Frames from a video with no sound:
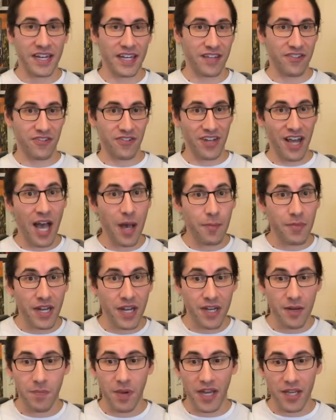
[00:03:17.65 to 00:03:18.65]
It gets
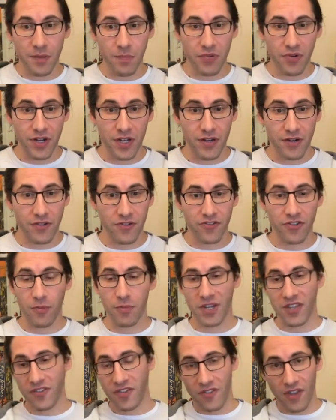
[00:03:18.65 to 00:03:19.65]
nominated by the players.
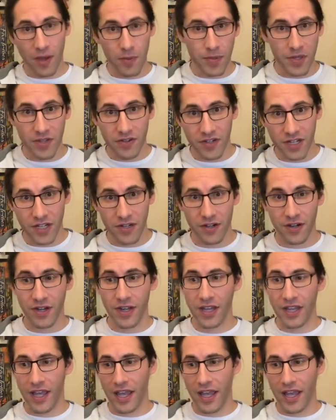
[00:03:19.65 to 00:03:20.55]
Somebody says, I'll be the leader,